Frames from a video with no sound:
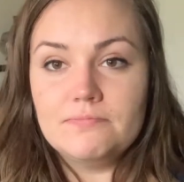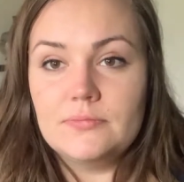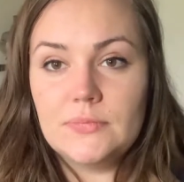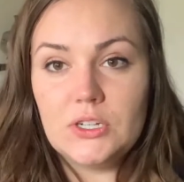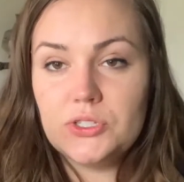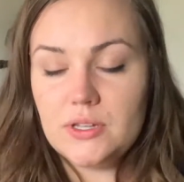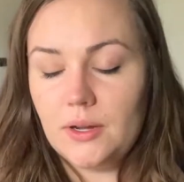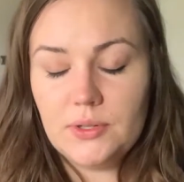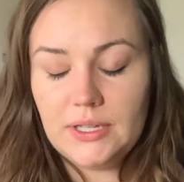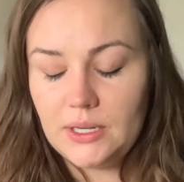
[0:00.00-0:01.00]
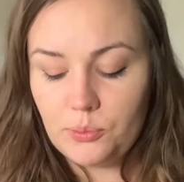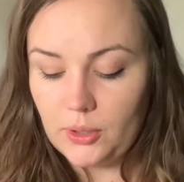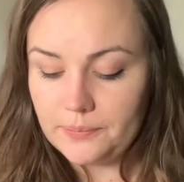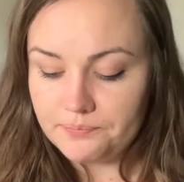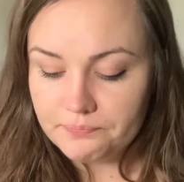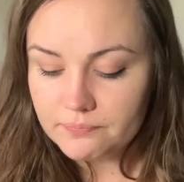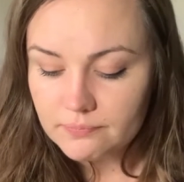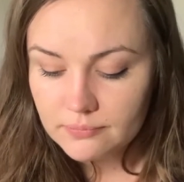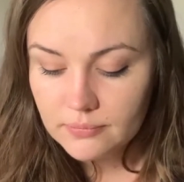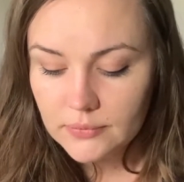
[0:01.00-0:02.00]
there's not really any point.
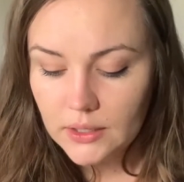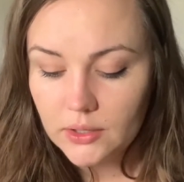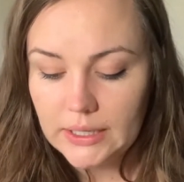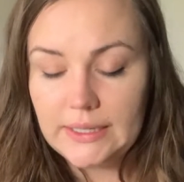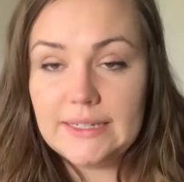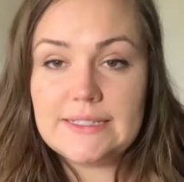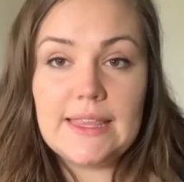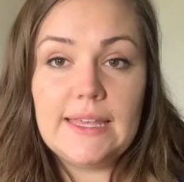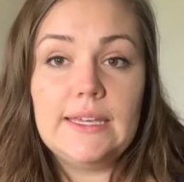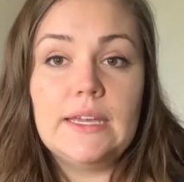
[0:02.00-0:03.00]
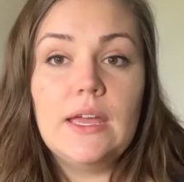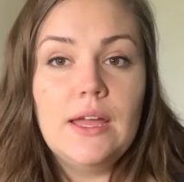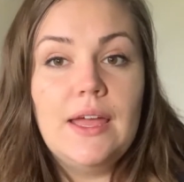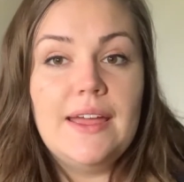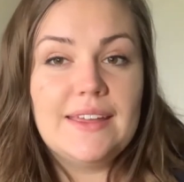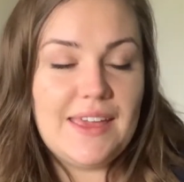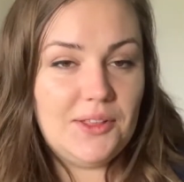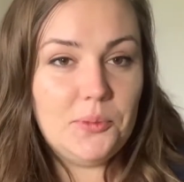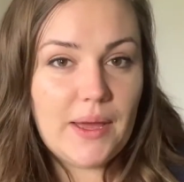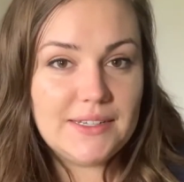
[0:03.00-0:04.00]
All right, next thing,
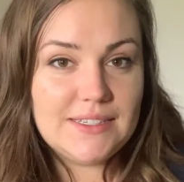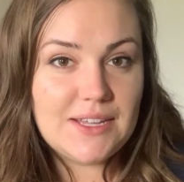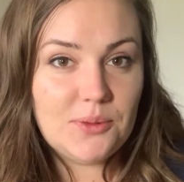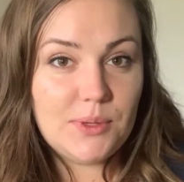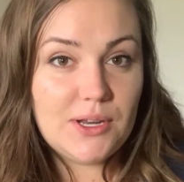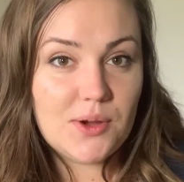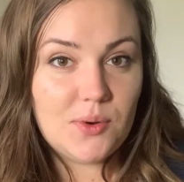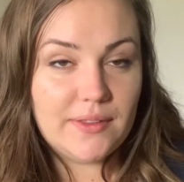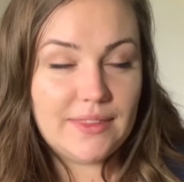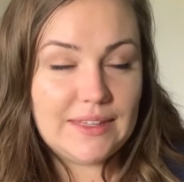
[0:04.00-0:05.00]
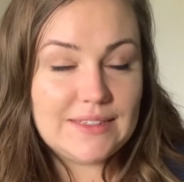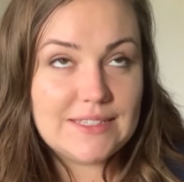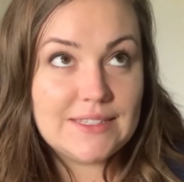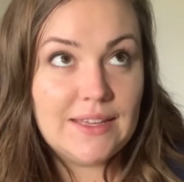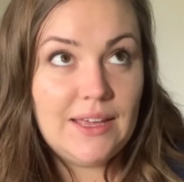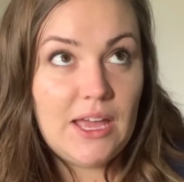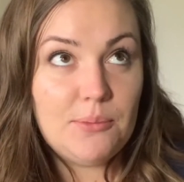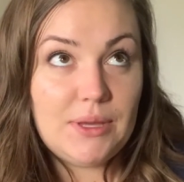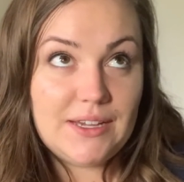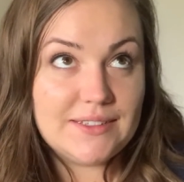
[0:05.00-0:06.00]
Caleb had to tell me no on this
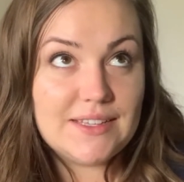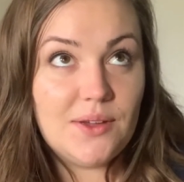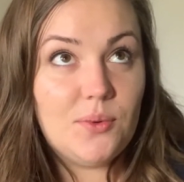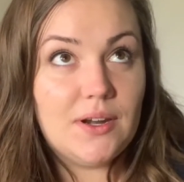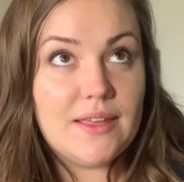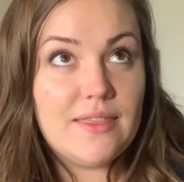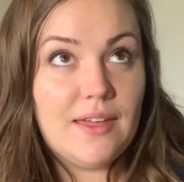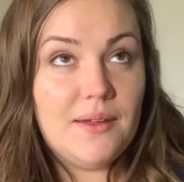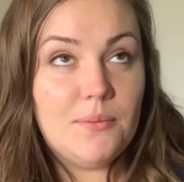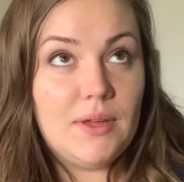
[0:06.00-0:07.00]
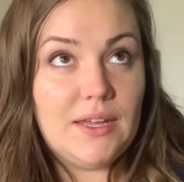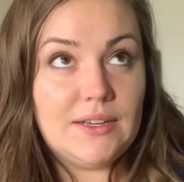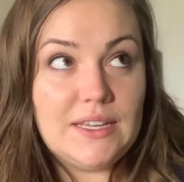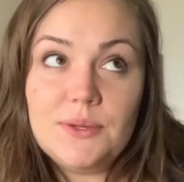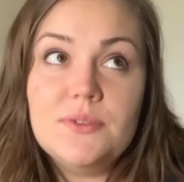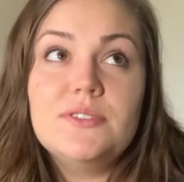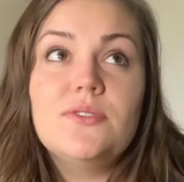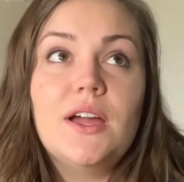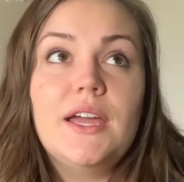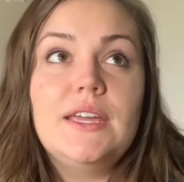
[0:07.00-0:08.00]
because I wanted them, and he was
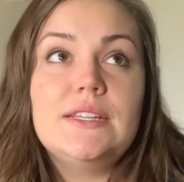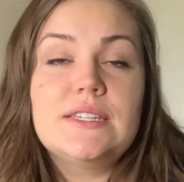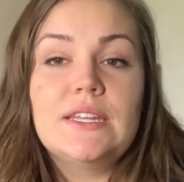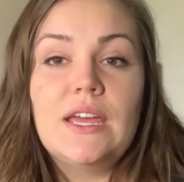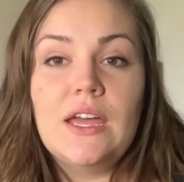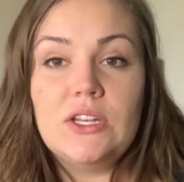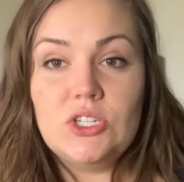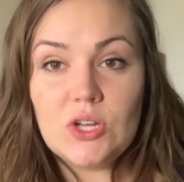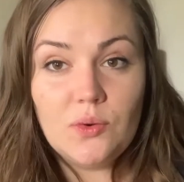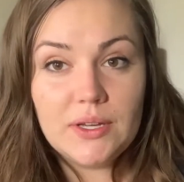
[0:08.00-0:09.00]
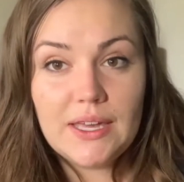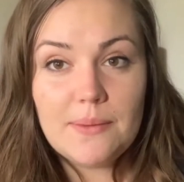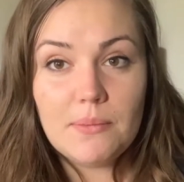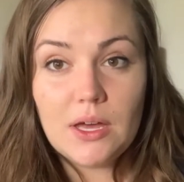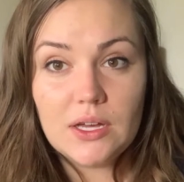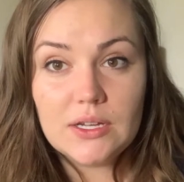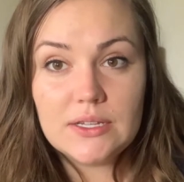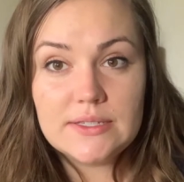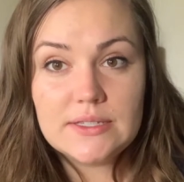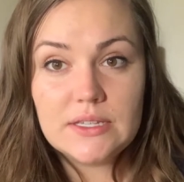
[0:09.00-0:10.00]
right. Don't get
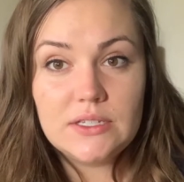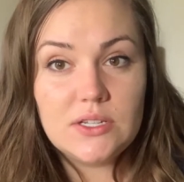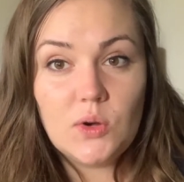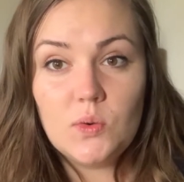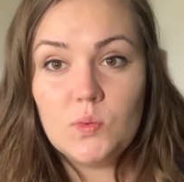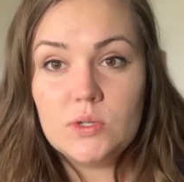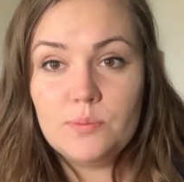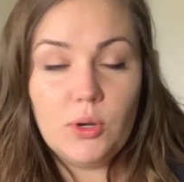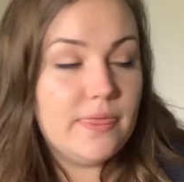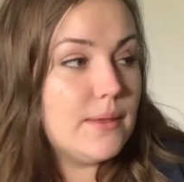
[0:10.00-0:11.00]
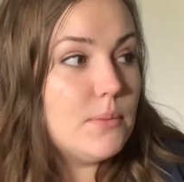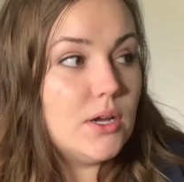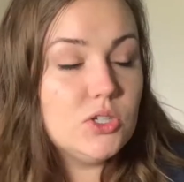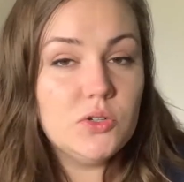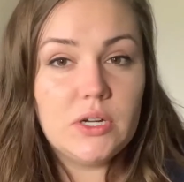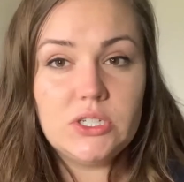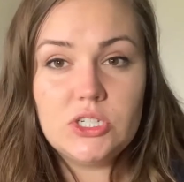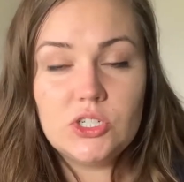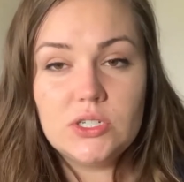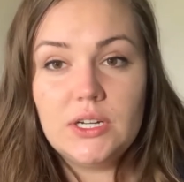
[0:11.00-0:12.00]
mugs. Don't put them on your
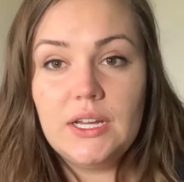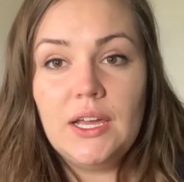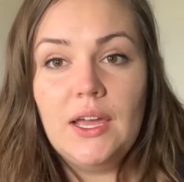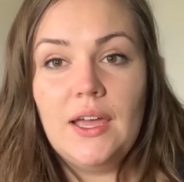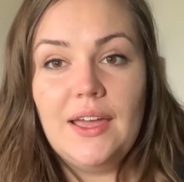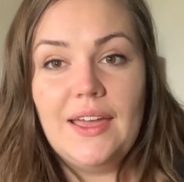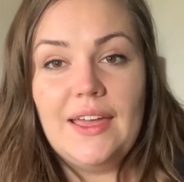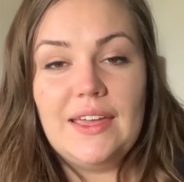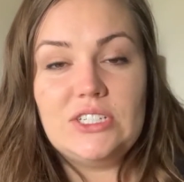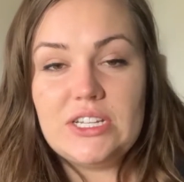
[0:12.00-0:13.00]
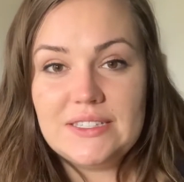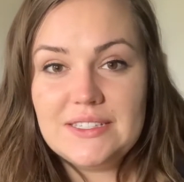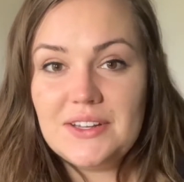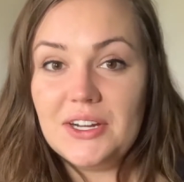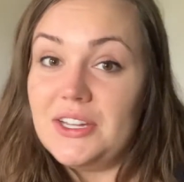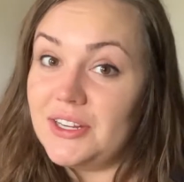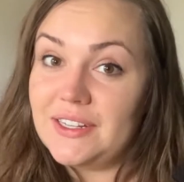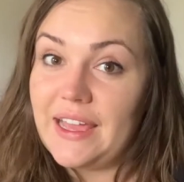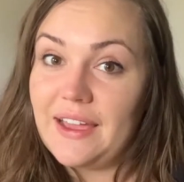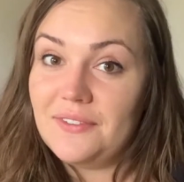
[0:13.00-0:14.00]
registry. Chances are you
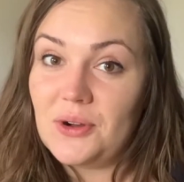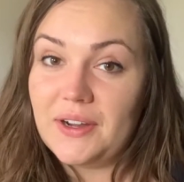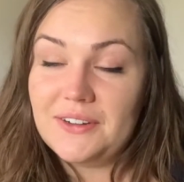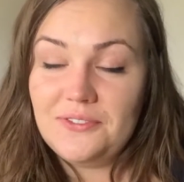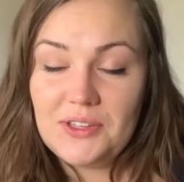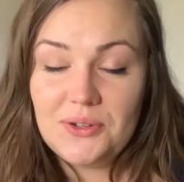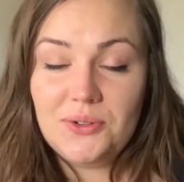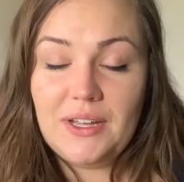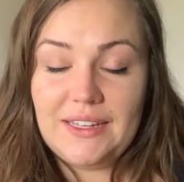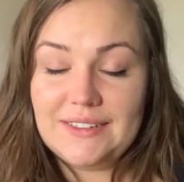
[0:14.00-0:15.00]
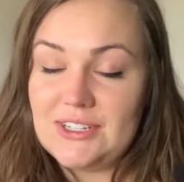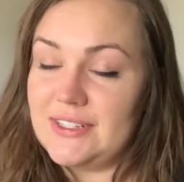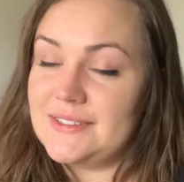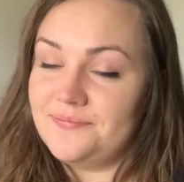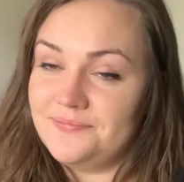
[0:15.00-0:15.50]
already have quite a few, and just